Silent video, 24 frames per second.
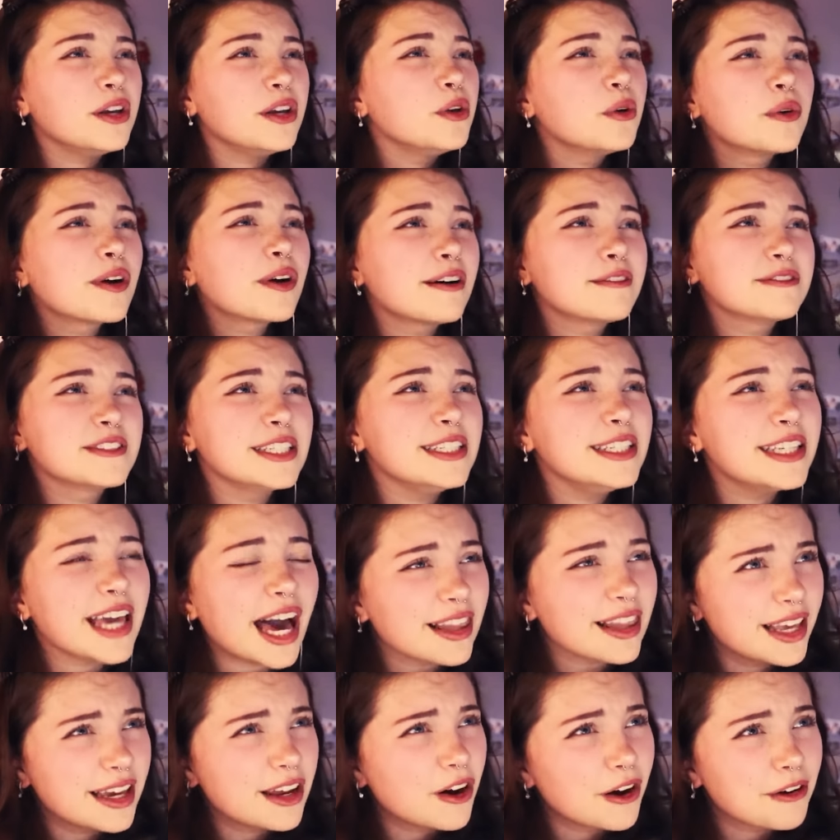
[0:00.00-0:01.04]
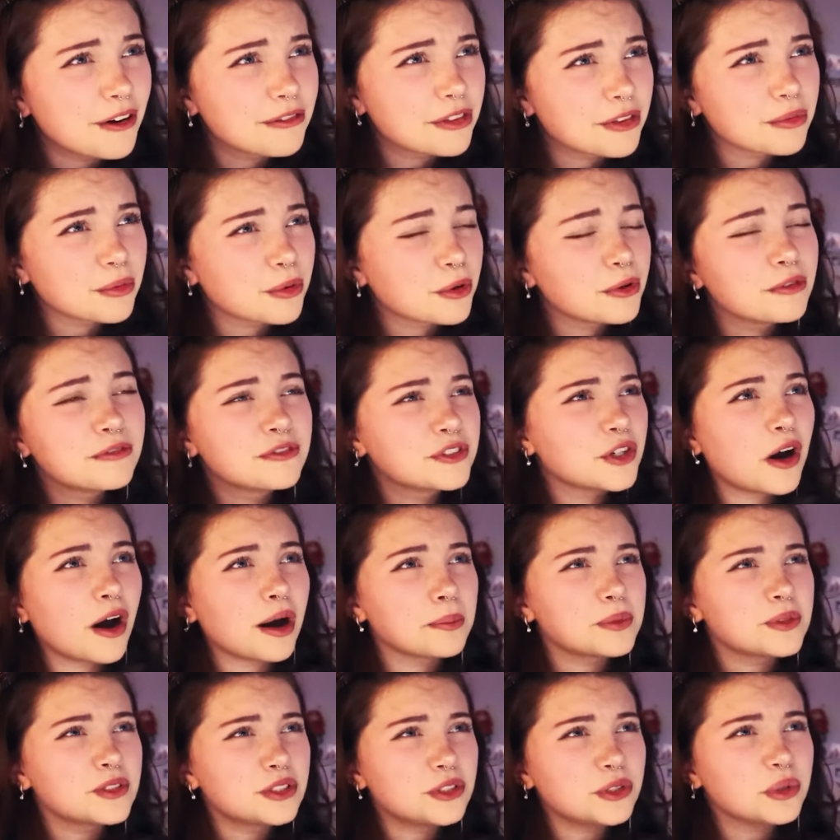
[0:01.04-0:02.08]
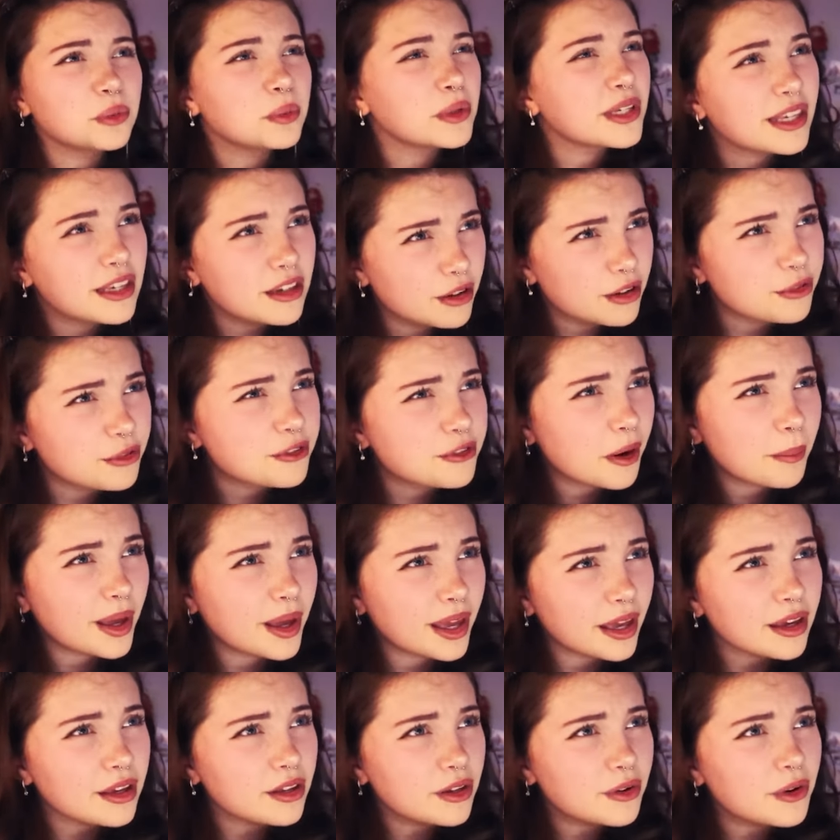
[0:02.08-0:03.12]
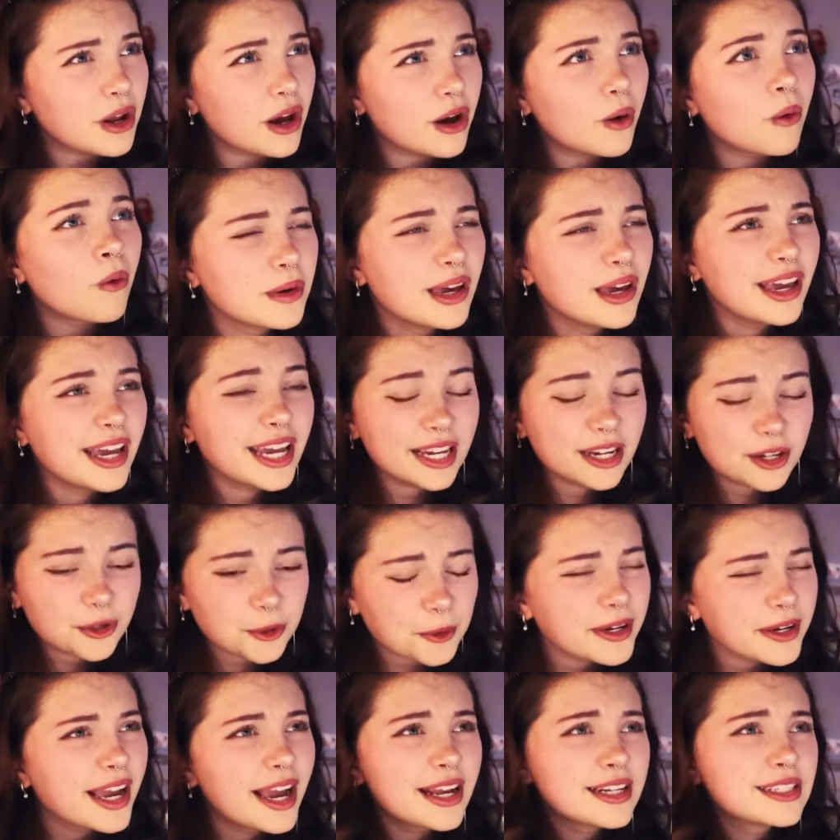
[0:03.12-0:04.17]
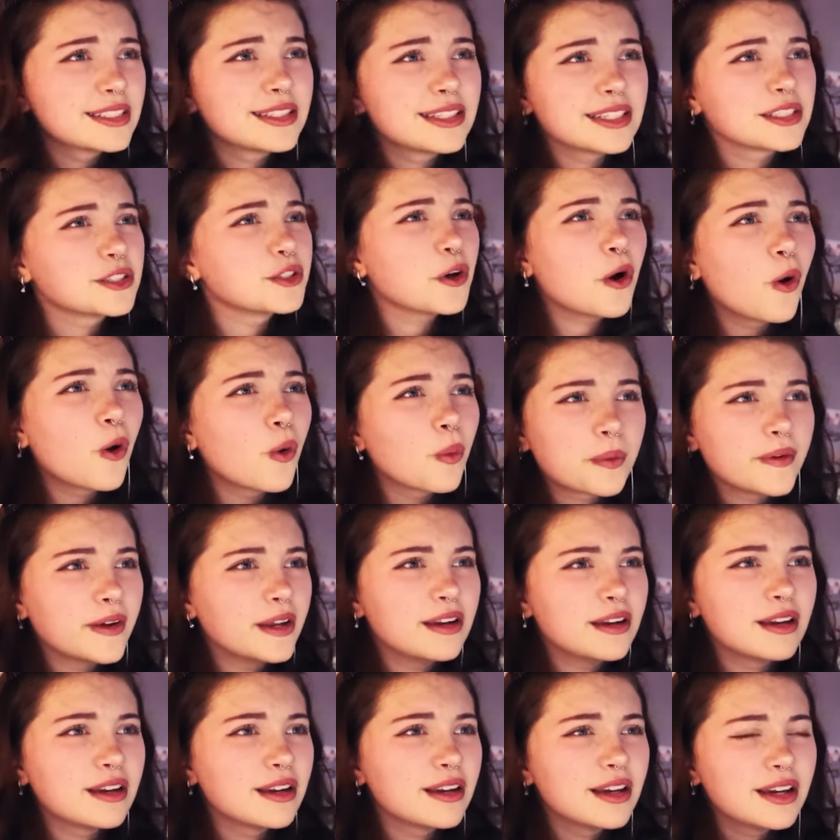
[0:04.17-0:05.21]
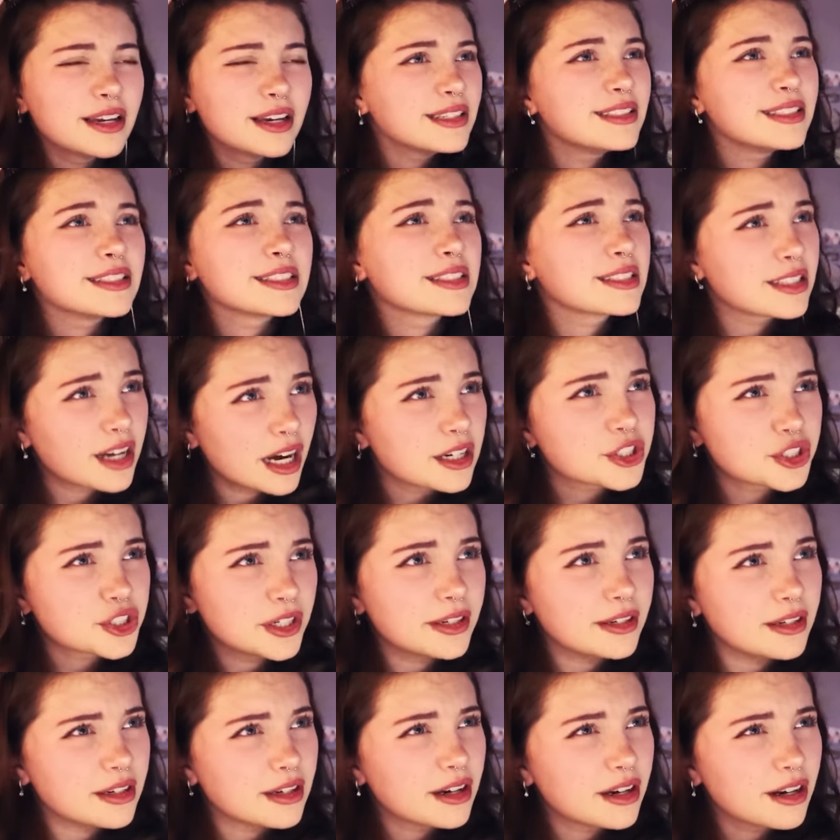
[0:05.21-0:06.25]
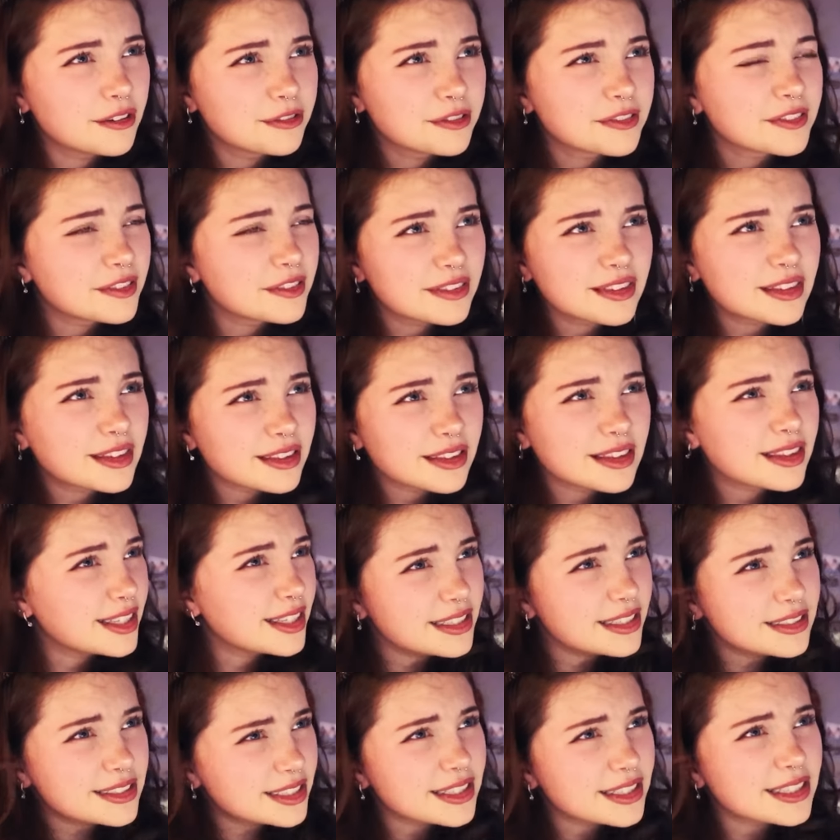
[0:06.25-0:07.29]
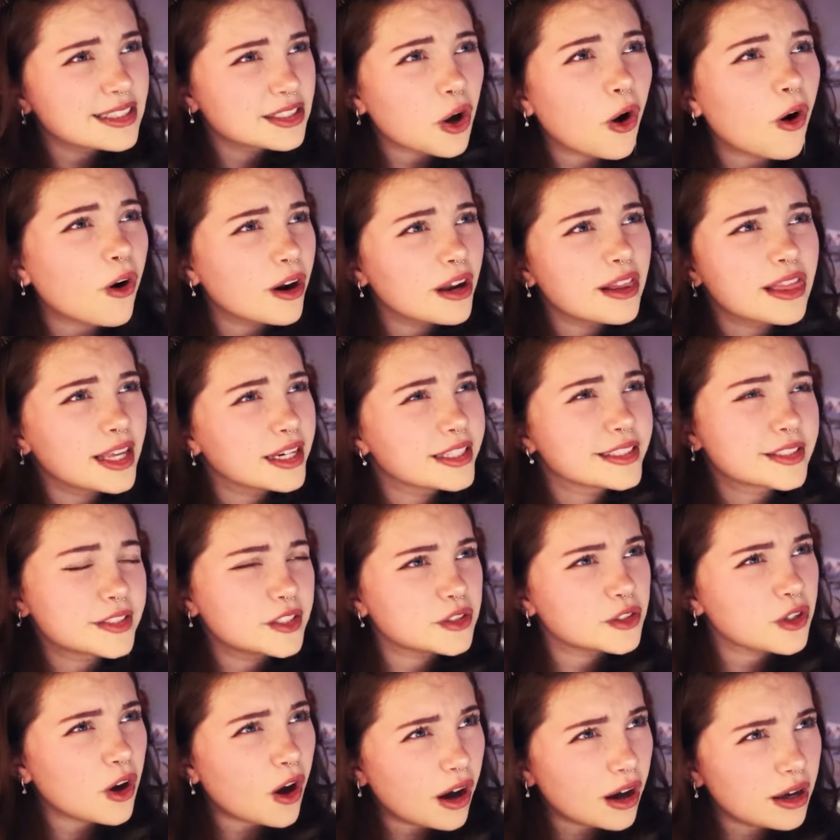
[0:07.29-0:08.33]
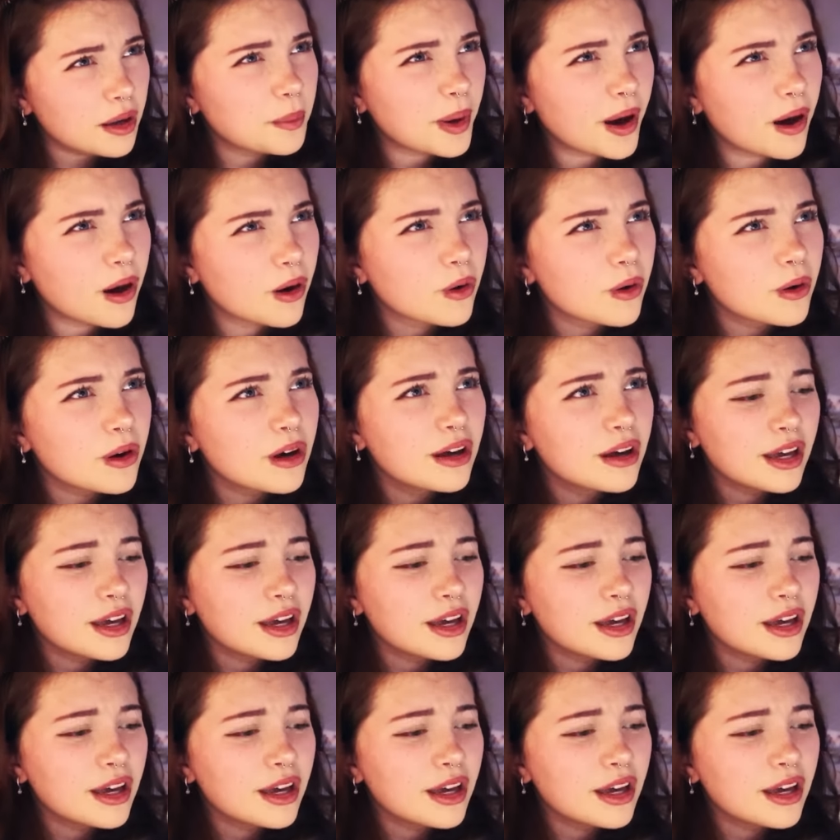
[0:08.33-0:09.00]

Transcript: You don't have to yell it off the rooftops to heal from it, you know? It creates this open discussion of these hard things to talk about.